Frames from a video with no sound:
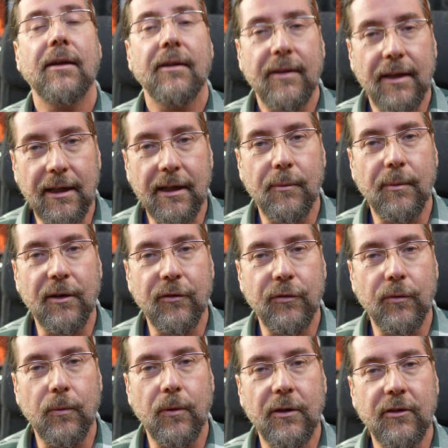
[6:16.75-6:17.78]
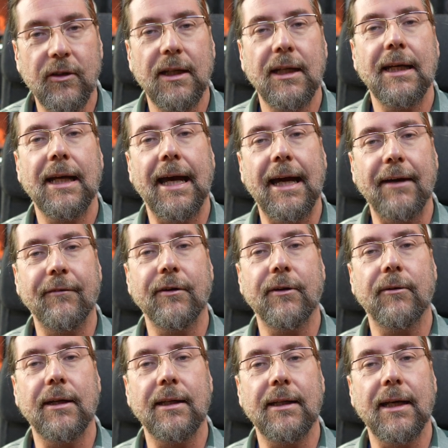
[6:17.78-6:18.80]
Thank you much for watching. Have a
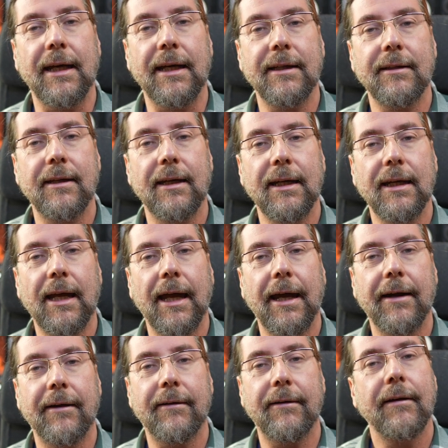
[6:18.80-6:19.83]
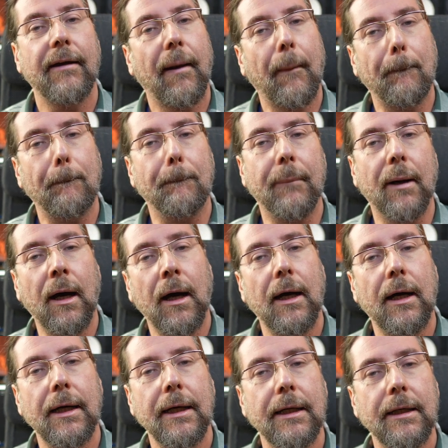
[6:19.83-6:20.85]
great day and take care.
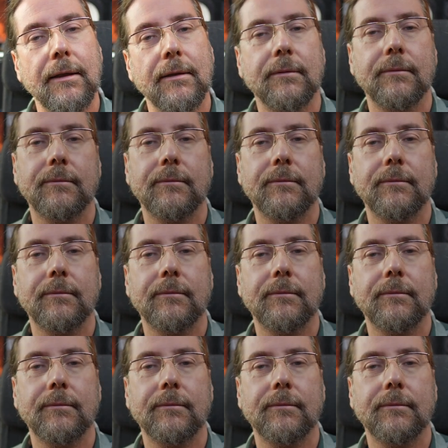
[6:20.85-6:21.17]
Bye.